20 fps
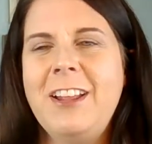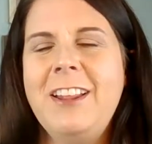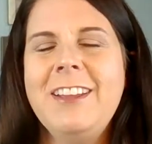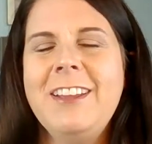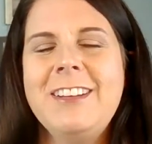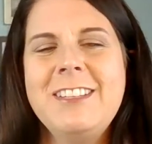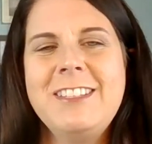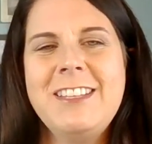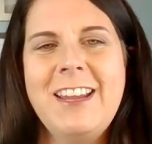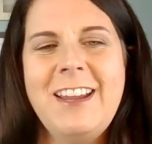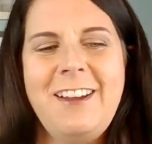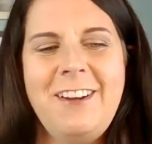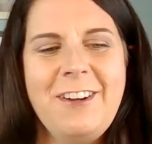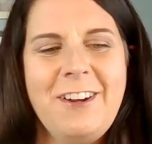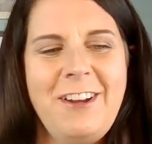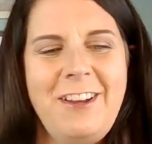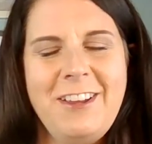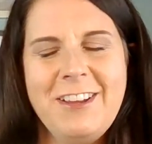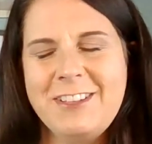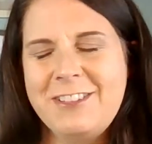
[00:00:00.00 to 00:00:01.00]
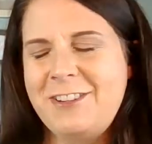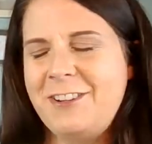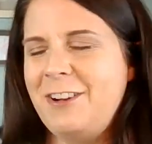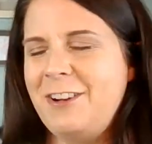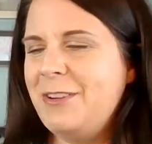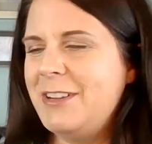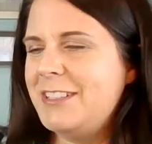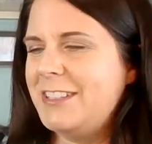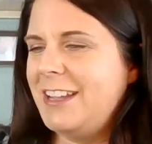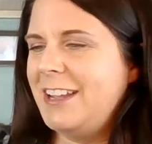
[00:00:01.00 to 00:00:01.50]
I like to say alcoholics are
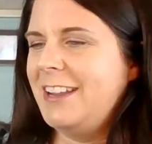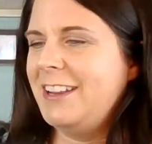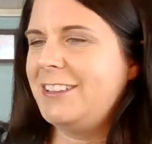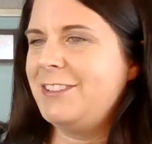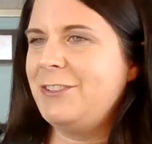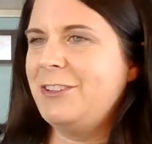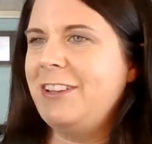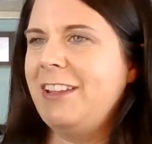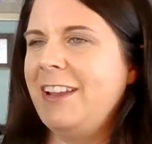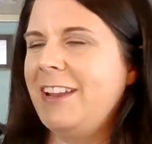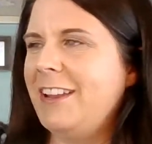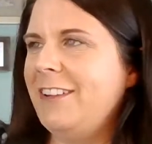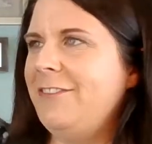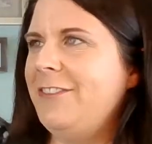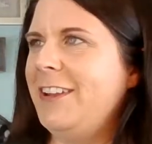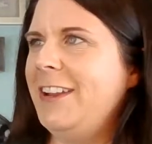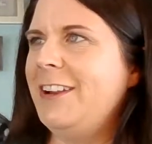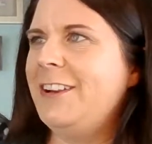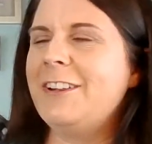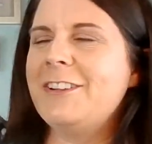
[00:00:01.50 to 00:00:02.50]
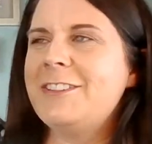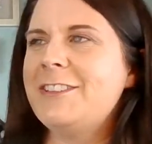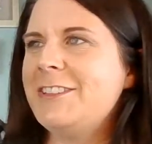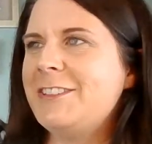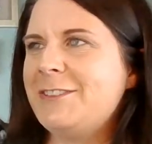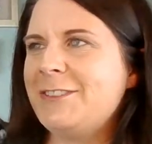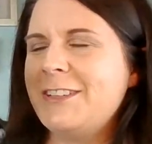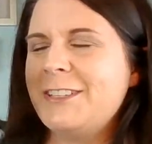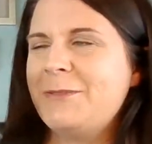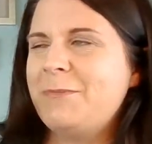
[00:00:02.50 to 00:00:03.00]
always like sort of like if here's the
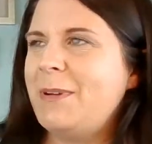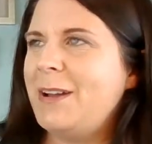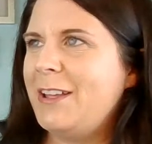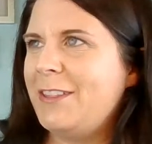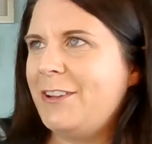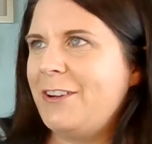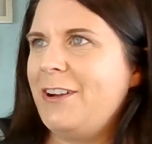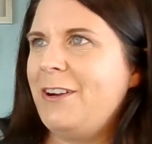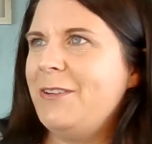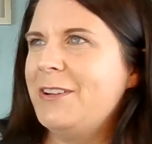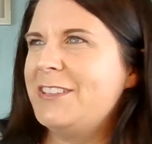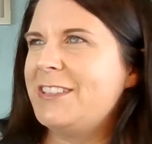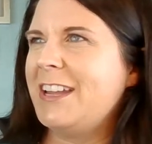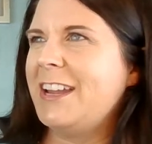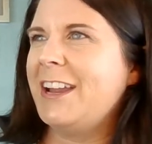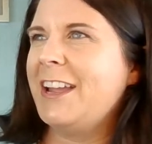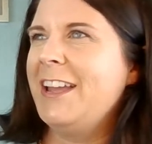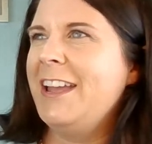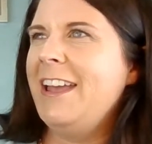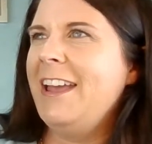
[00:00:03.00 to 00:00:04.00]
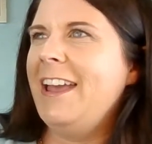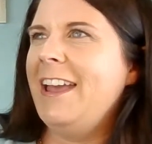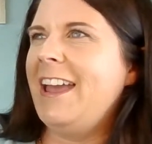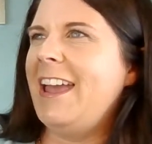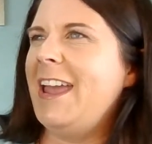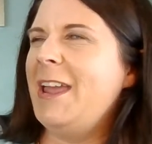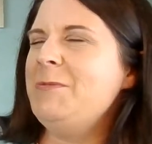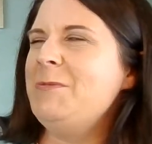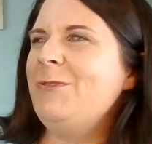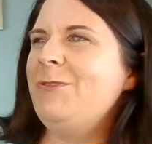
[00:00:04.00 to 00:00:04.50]
sweet spot, they're always like
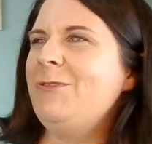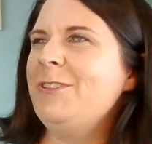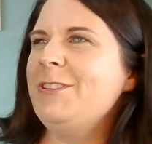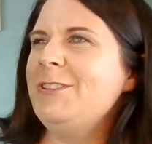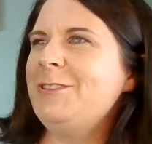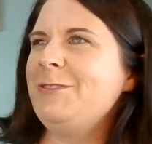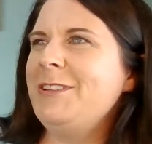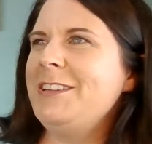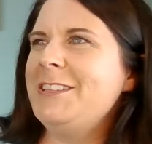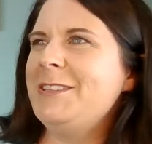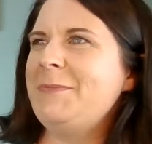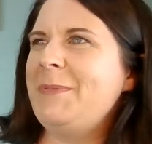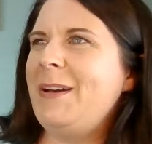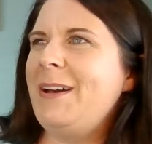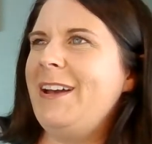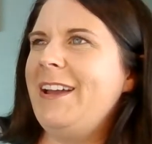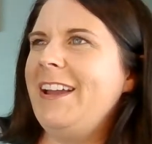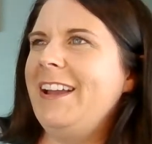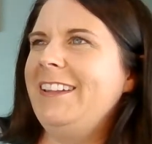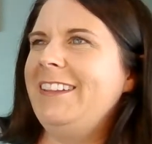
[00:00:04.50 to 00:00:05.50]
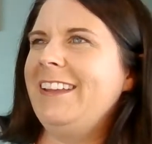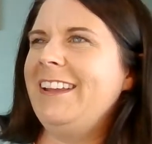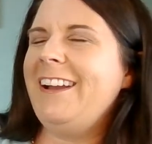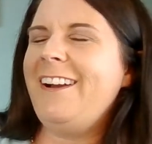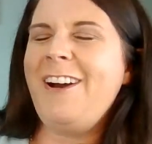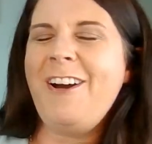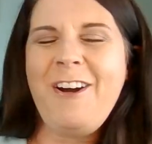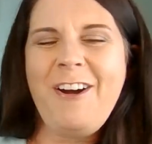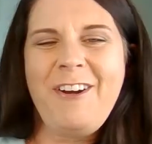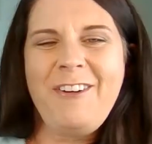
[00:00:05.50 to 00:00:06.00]
aiming for the sweet spot and they
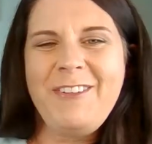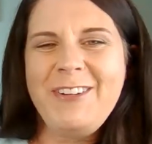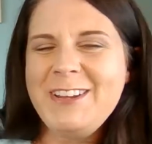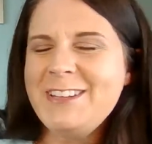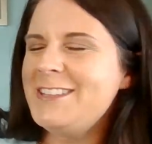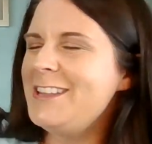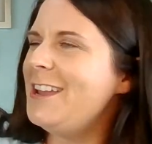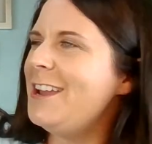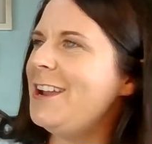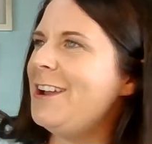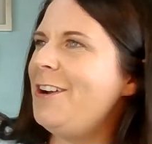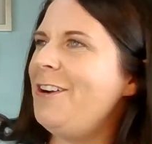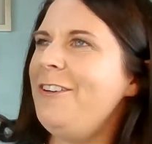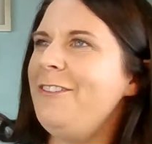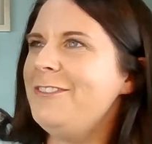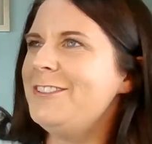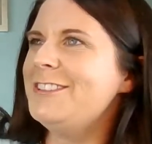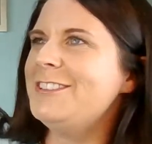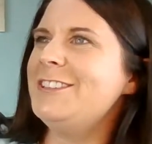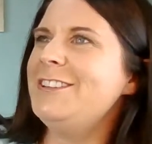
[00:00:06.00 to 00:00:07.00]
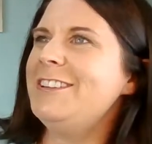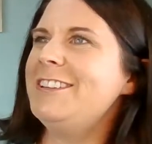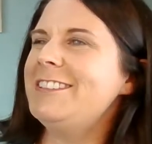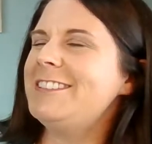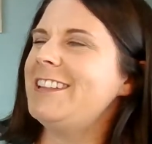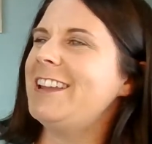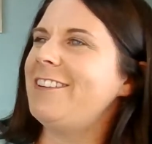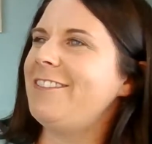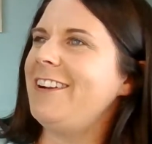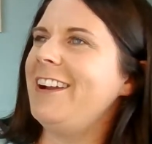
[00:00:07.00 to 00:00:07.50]
always like overshoot
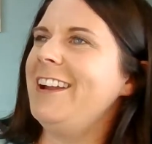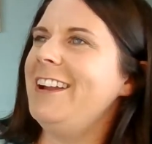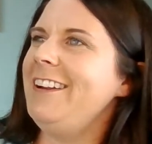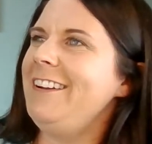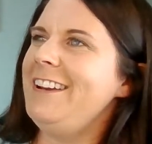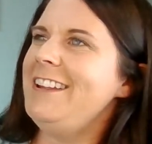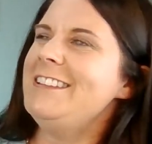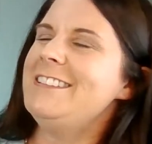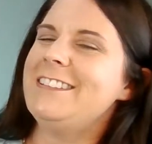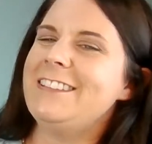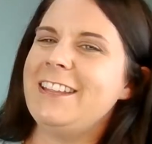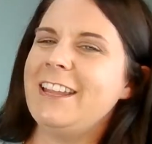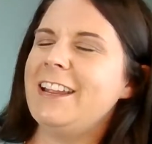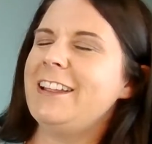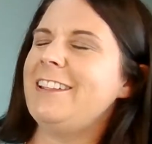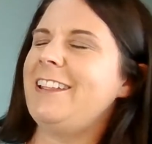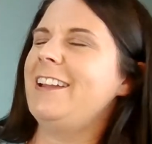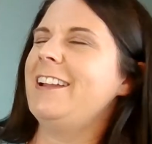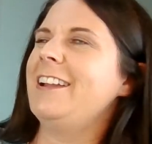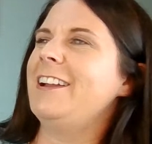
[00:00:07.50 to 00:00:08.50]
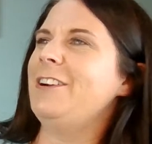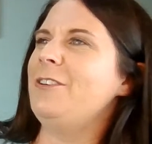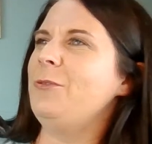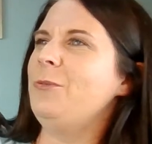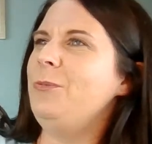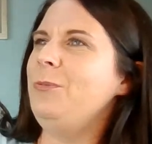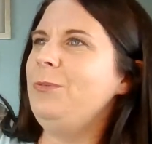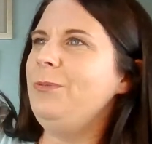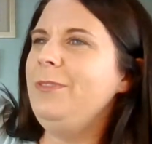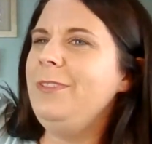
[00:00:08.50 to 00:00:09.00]
is like right here it is and they like go